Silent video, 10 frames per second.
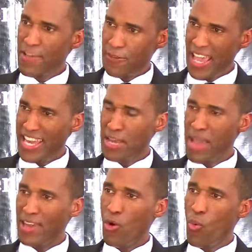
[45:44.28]
If
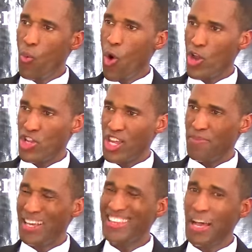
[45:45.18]
any man
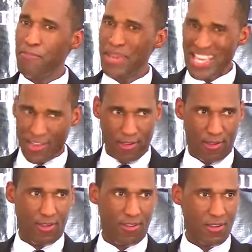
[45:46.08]
worship the
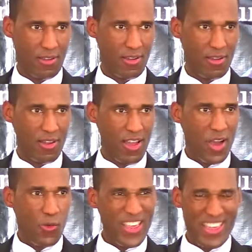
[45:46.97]
beast
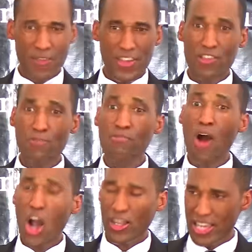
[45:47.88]
receive his
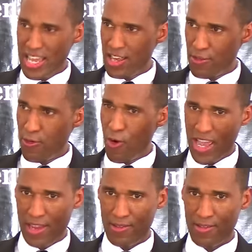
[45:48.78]
mark in his
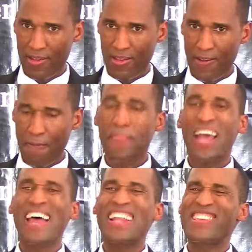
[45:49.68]
forehead.
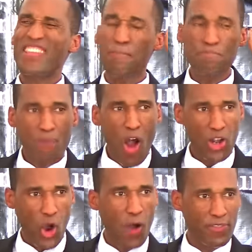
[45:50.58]
That is the
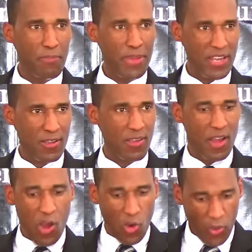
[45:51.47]
mark of the
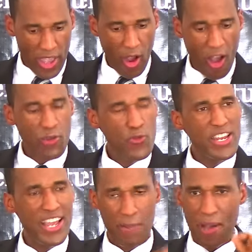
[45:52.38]
beast we are
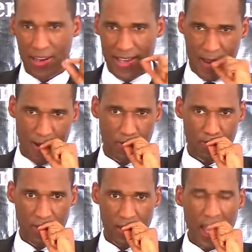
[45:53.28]
reading about here.
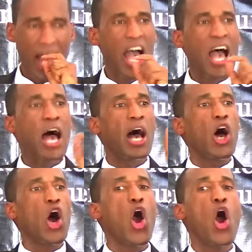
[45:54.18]

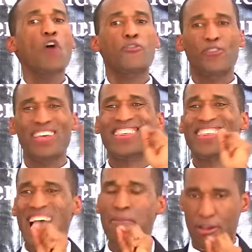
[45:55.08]
Earth
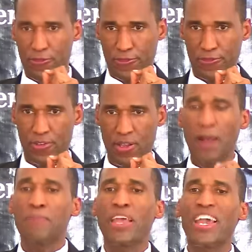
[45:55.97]
Sabbath
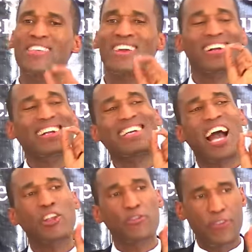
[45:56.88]
is a
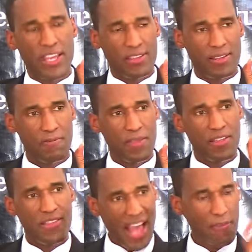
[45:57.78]
counterfeit
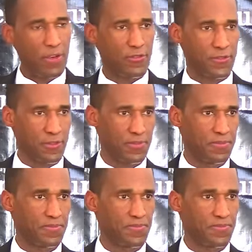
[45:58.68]
Sabbath.